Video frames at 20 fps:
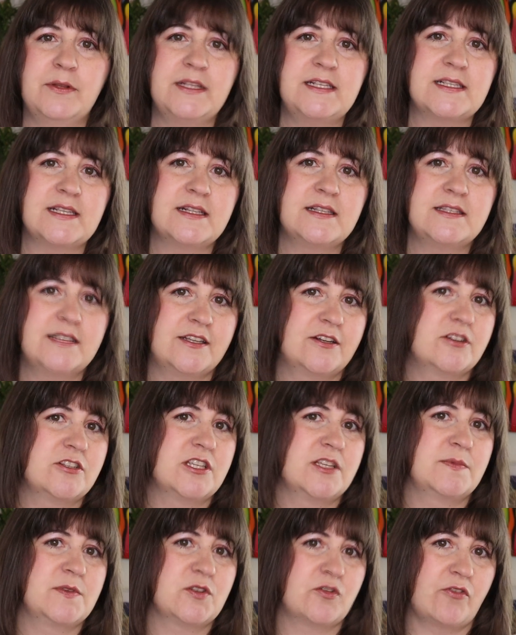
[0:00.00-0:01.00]
then please consider
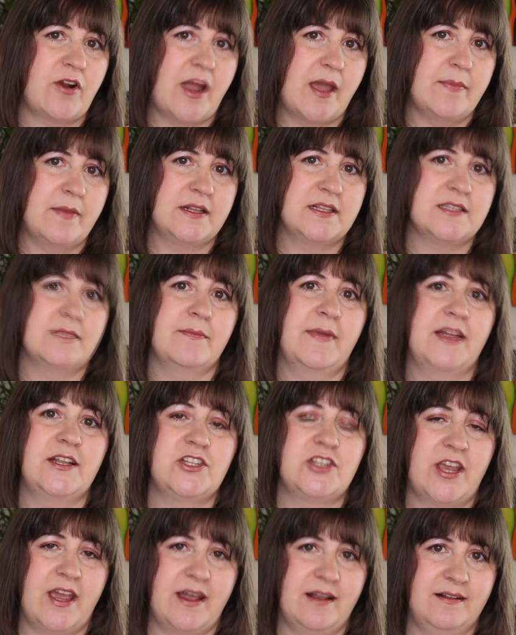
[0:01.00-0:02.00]
subscribing to
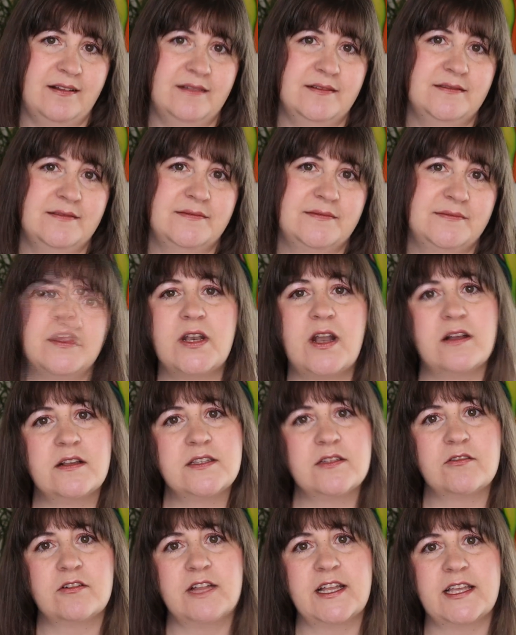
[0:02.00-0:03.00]
my channel. You can
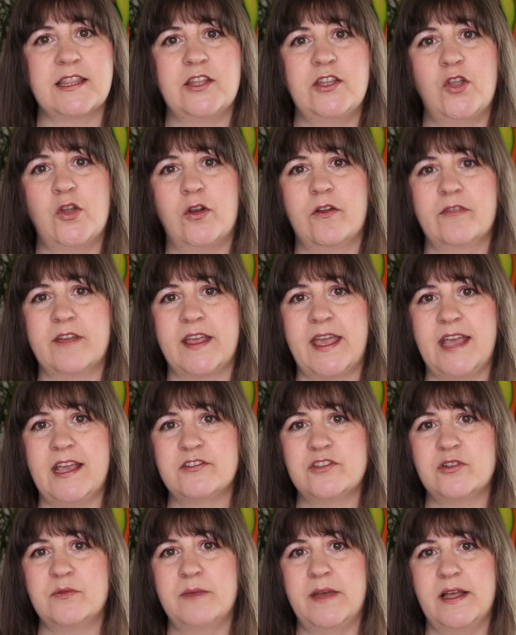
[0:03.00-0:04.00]
also click the
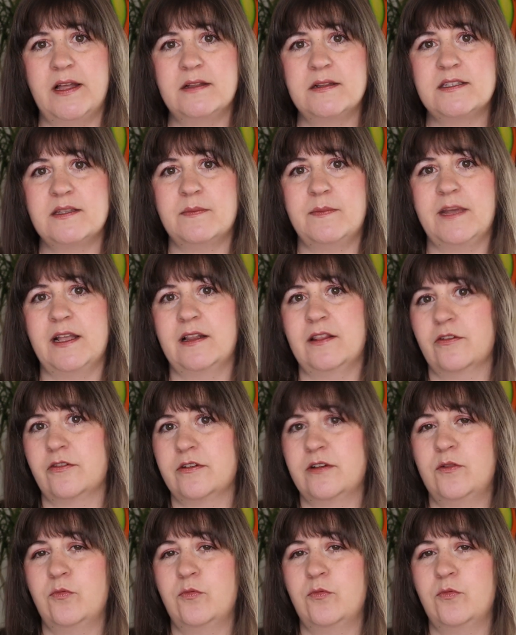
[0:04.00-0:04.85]
notification bell to be